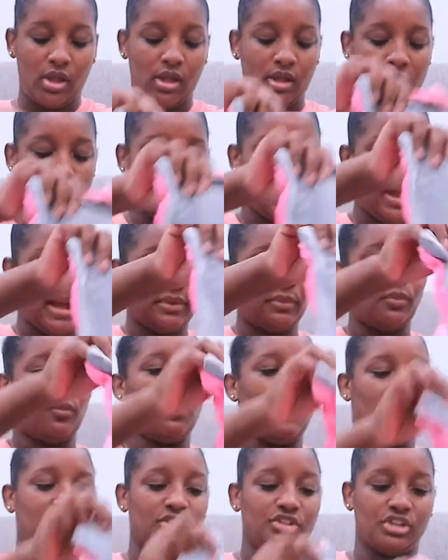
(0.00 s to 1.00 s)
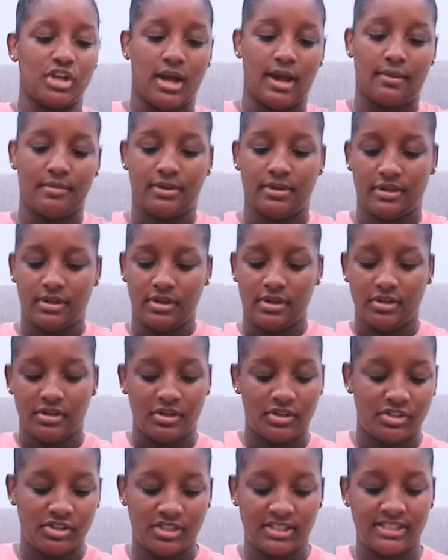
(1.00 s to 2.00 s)
you had one job.
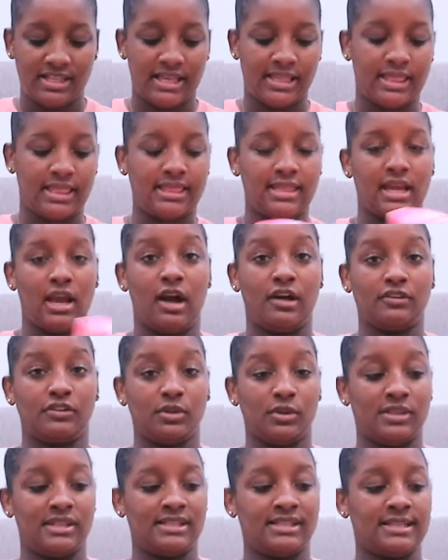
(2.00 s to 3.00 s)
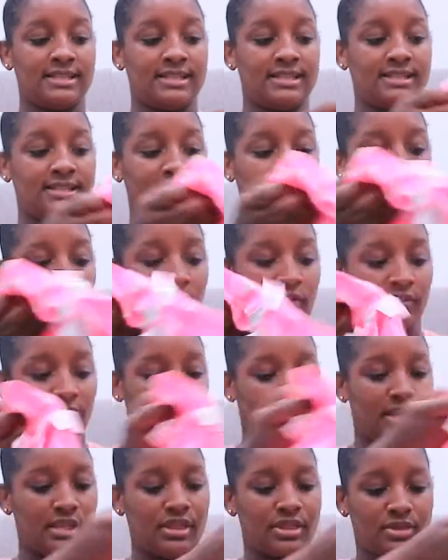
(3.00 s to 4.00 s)
Just take the thing off. So this is a set of
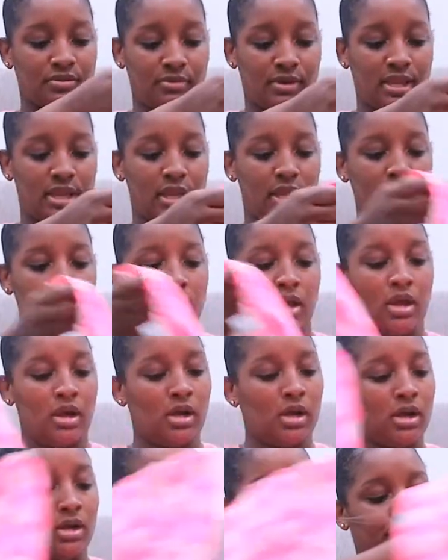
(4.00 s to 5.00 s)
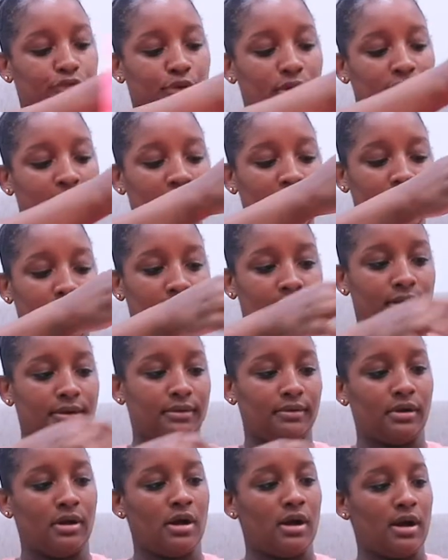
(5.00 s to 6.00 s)
like three for like
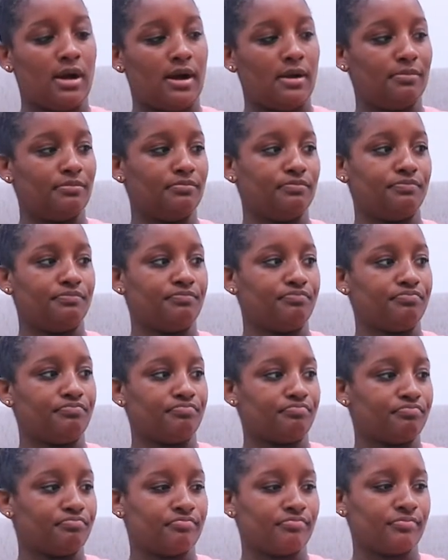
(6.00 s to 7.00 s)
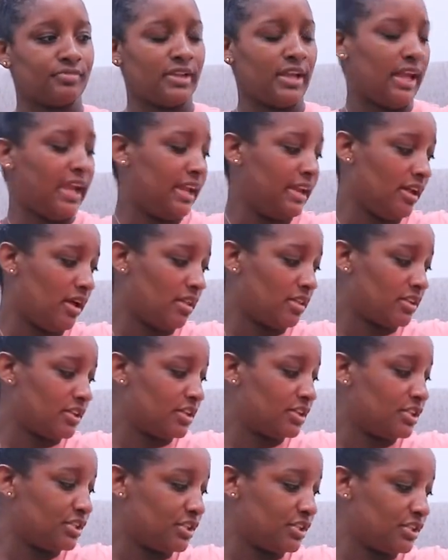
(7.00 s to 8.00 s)
um, eight
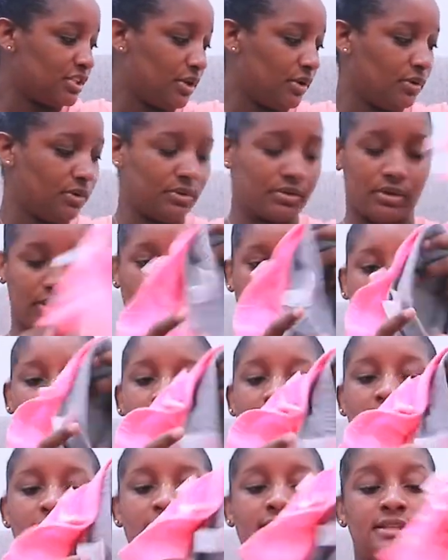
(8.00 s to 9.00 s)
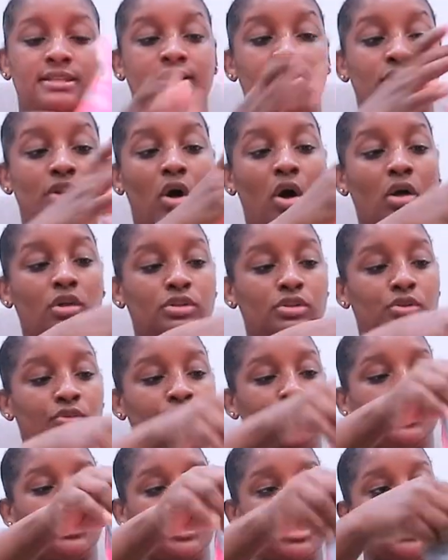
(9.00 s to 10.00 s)
dollars or so. This is also
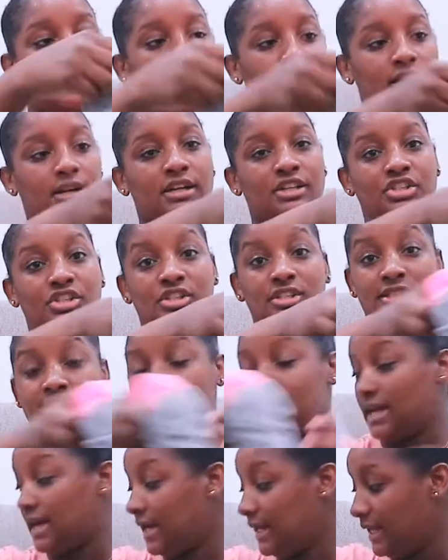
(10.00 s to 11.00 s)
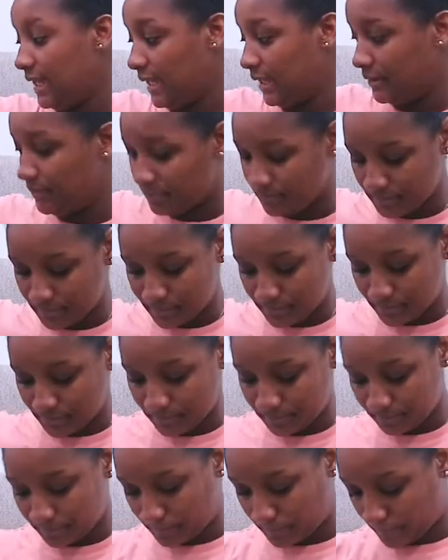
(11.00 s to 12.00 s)
for Jayla because she's tiny.
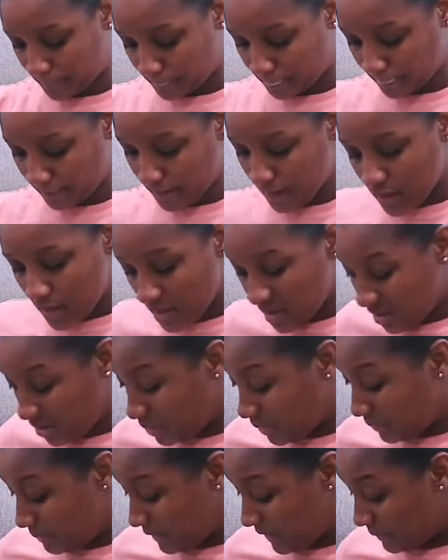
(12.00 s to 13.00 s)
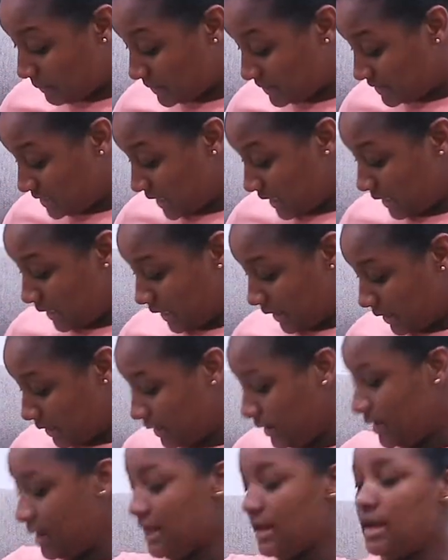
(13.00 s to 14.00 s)
Well, big but tiny.
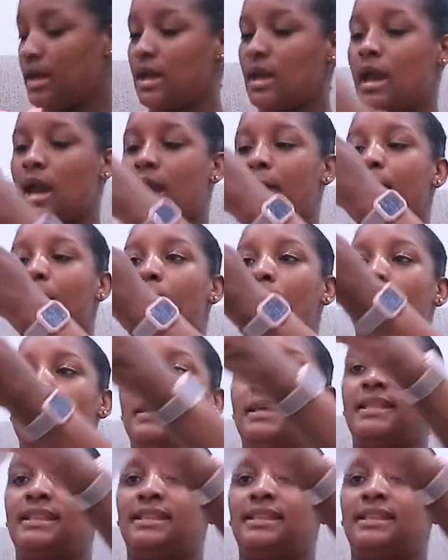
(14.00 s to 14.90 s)
I bought me